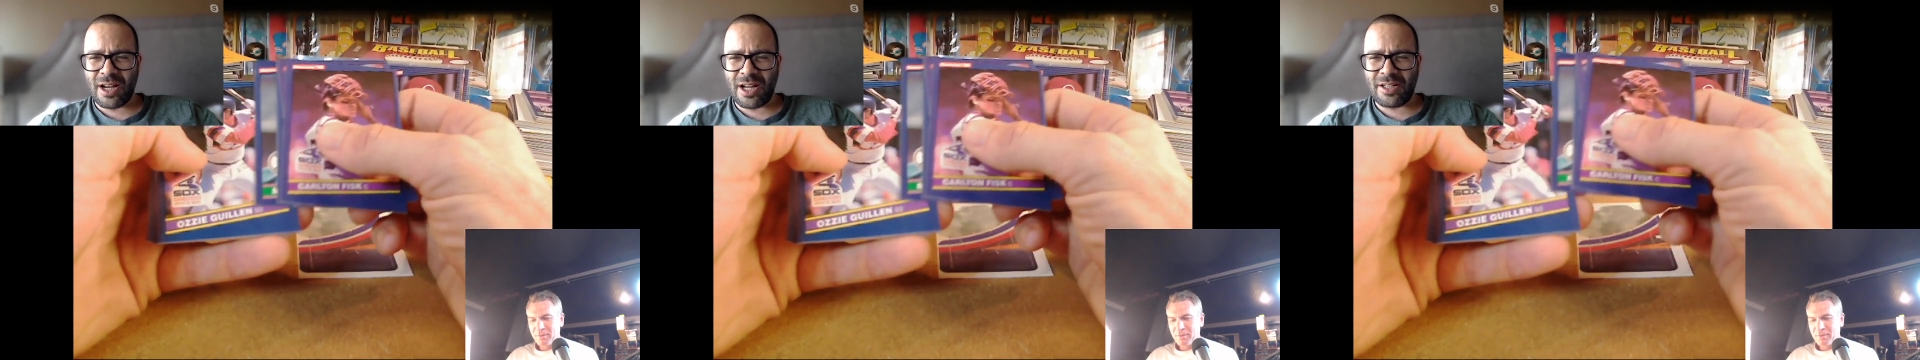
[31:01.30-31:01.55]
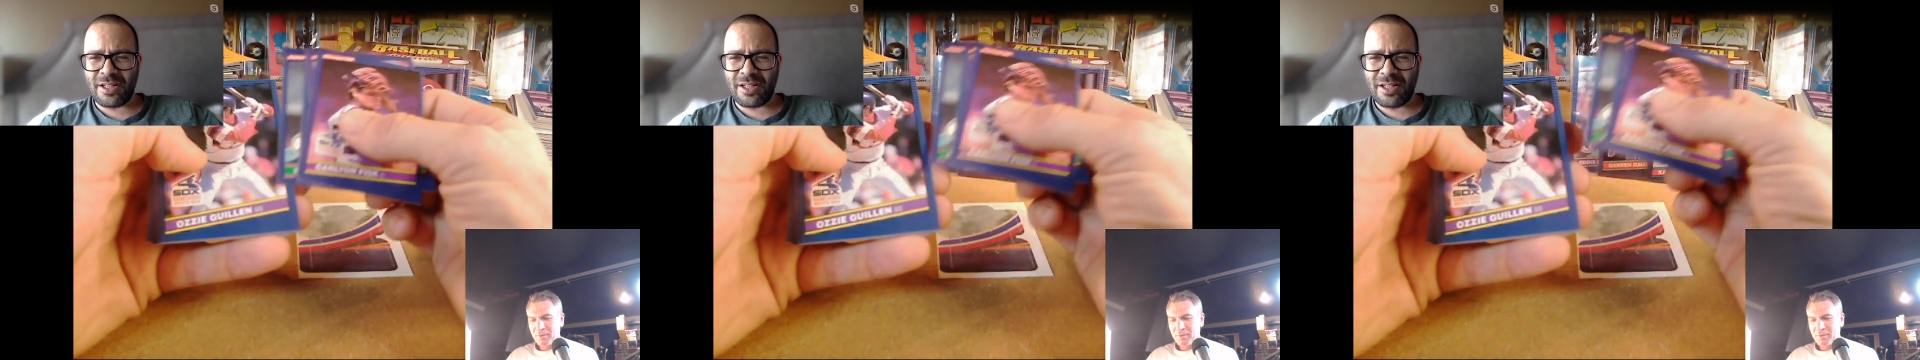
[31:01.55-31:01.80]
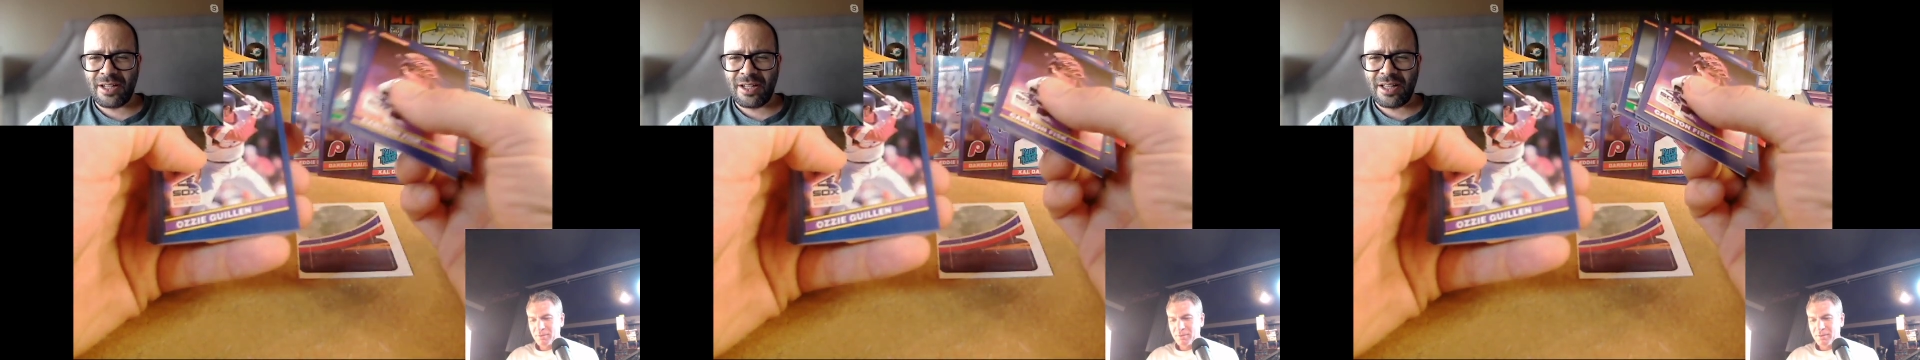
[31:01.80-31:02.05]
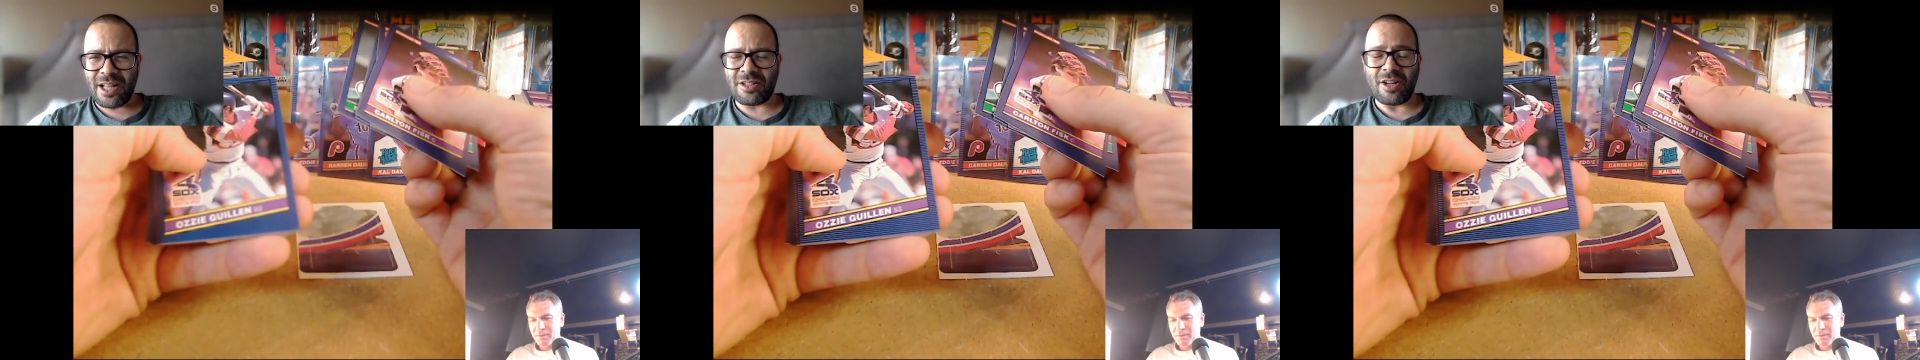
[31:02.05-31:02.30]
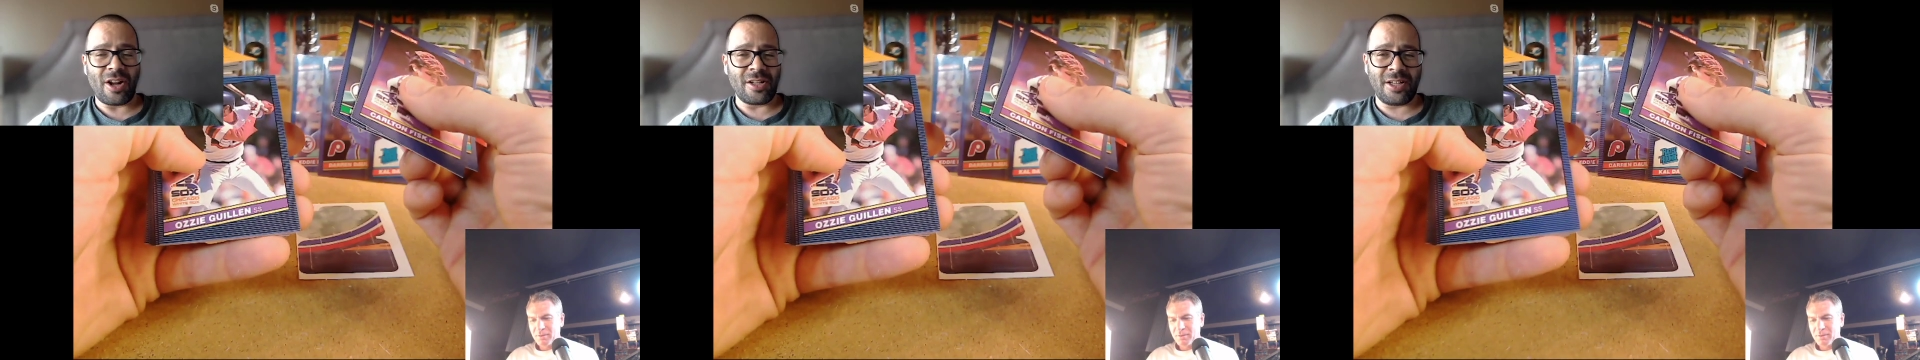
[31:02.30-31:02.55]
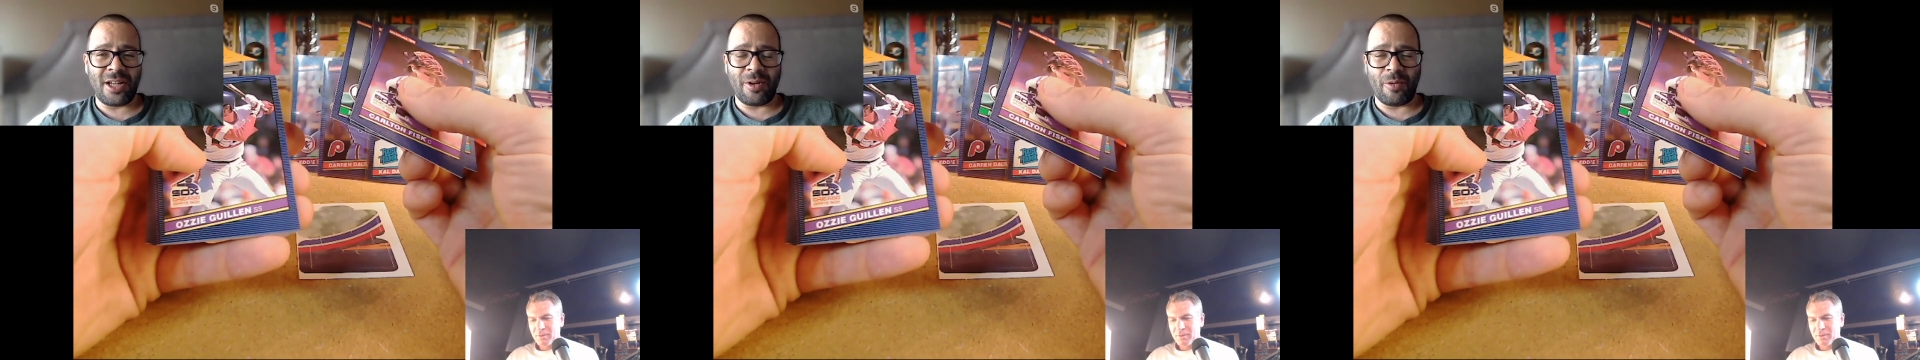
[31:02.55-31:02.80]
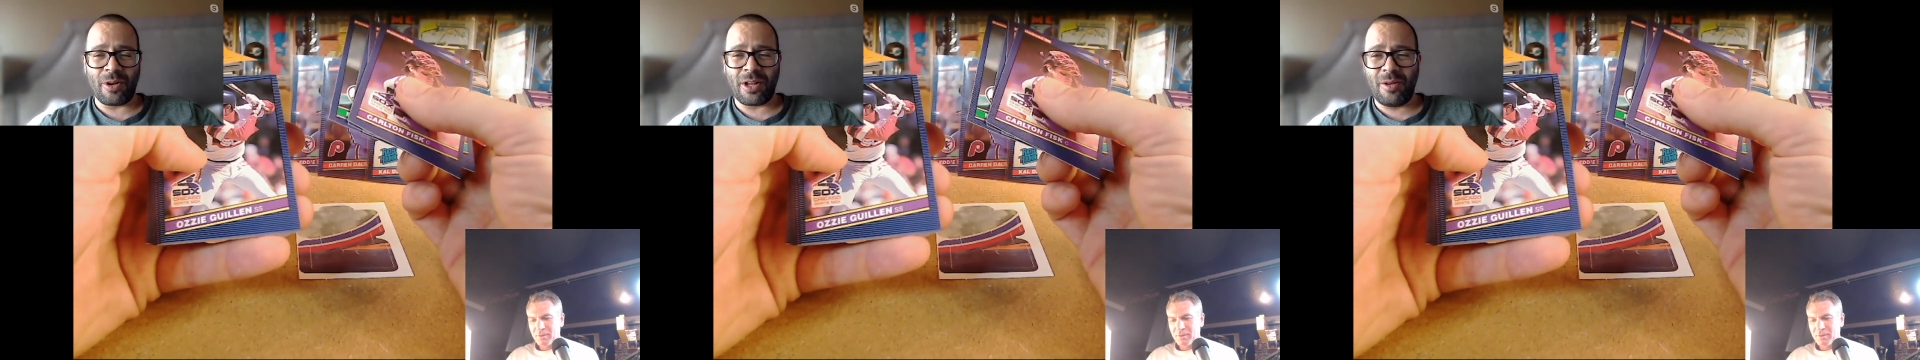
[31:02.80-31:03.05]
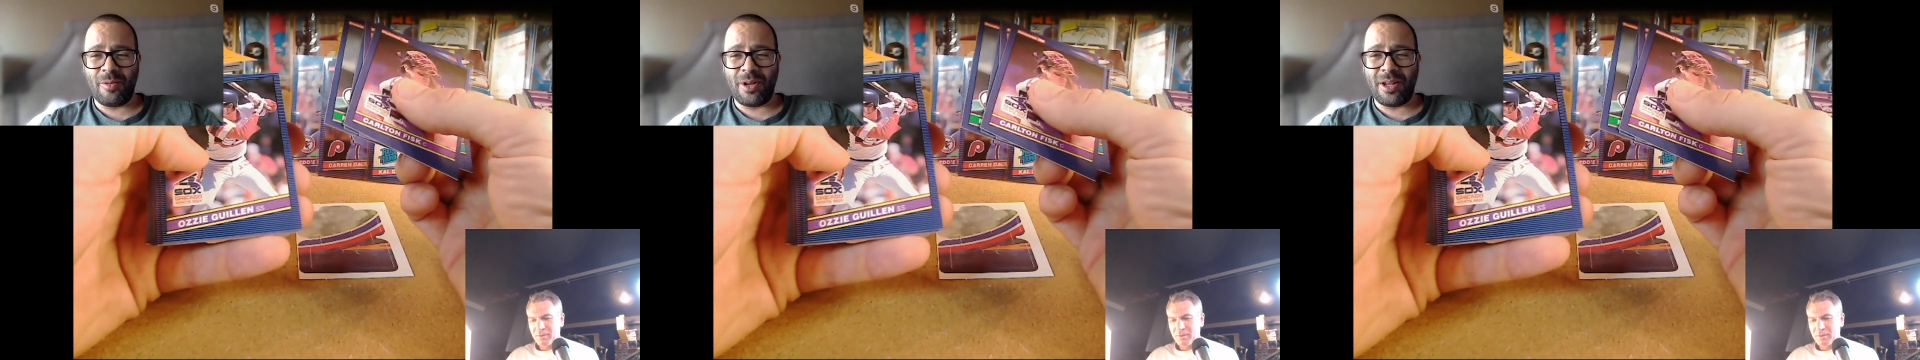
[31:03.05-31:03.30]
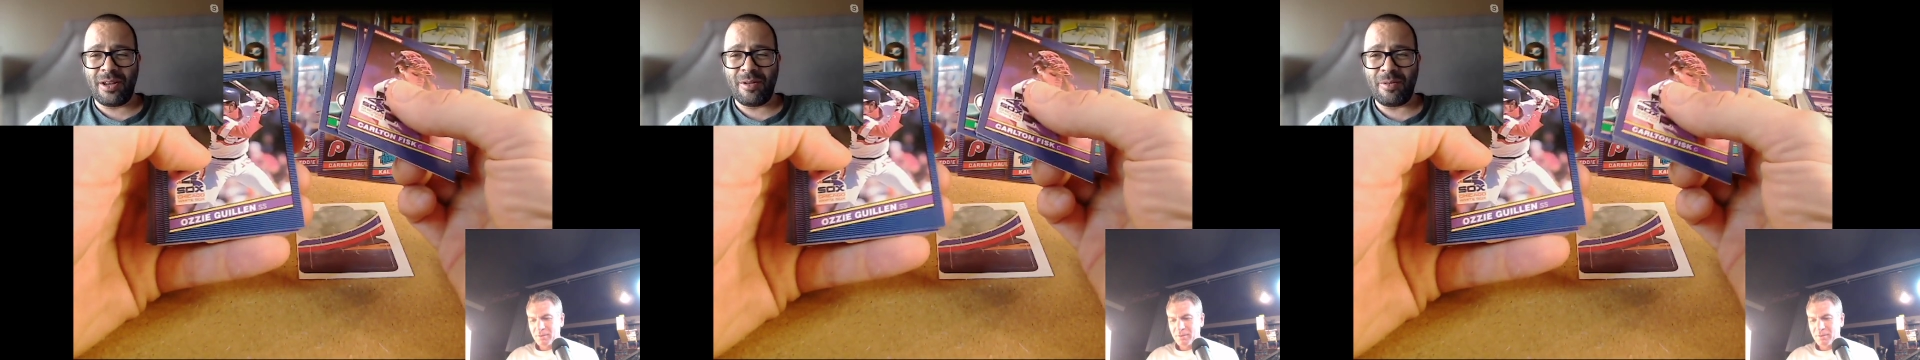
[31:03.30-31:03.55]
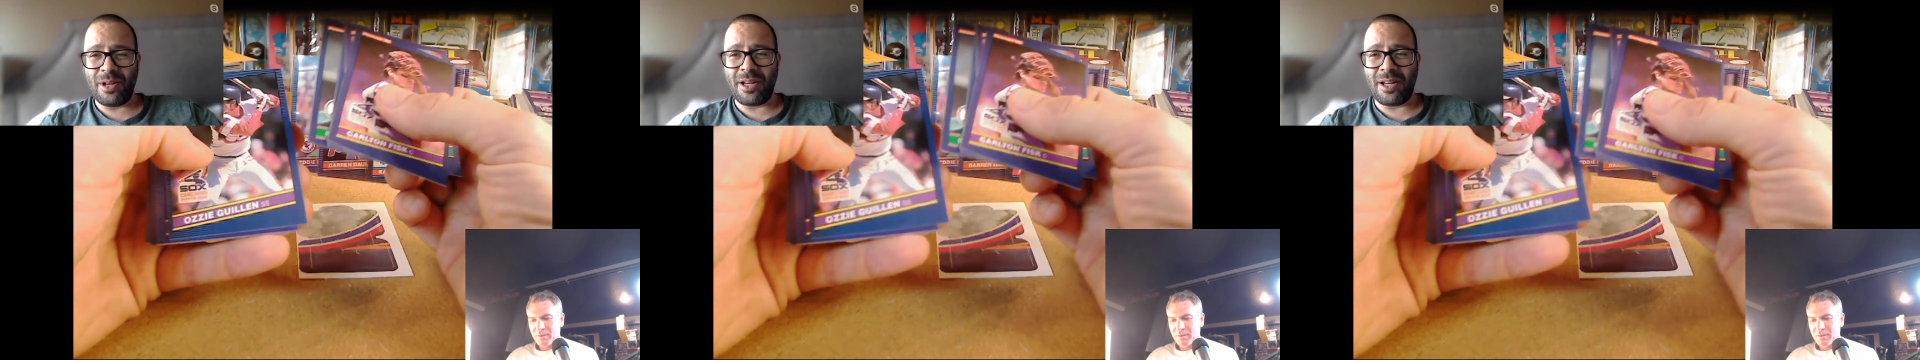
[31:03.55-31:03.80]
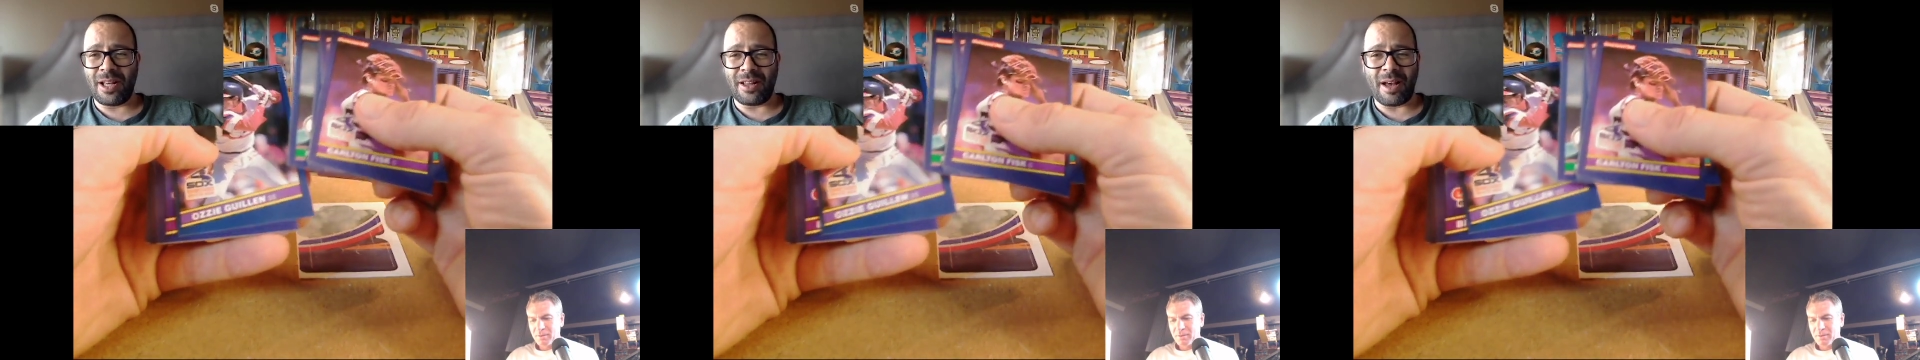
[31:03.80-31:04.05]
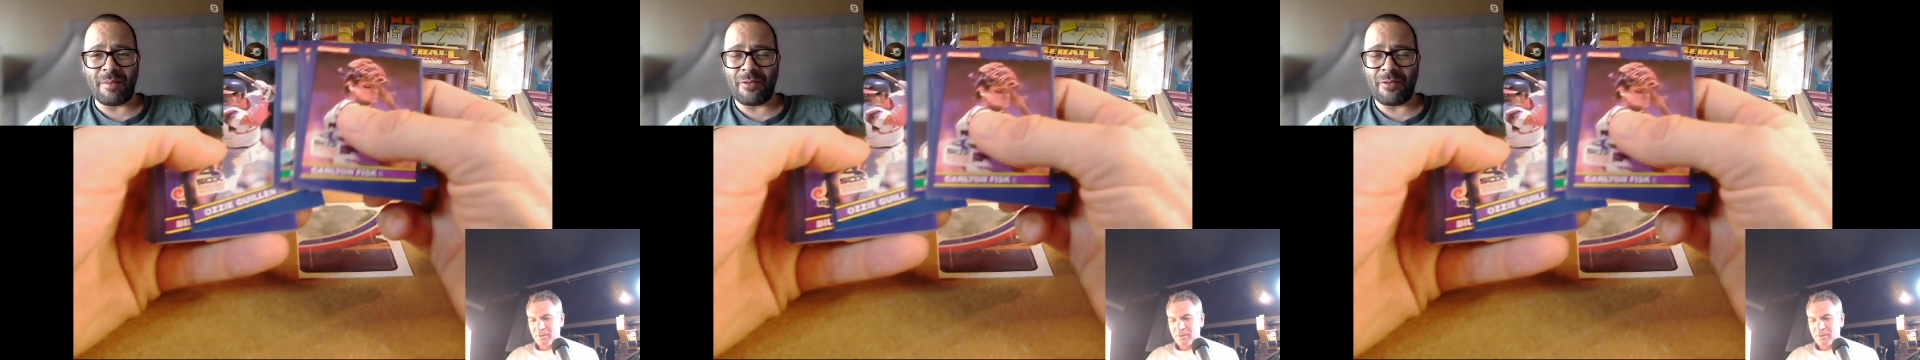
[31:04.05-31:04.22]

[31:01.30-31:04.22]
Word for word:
Speaker 1: guys. That's an Ontagian rookie. We we didn't get that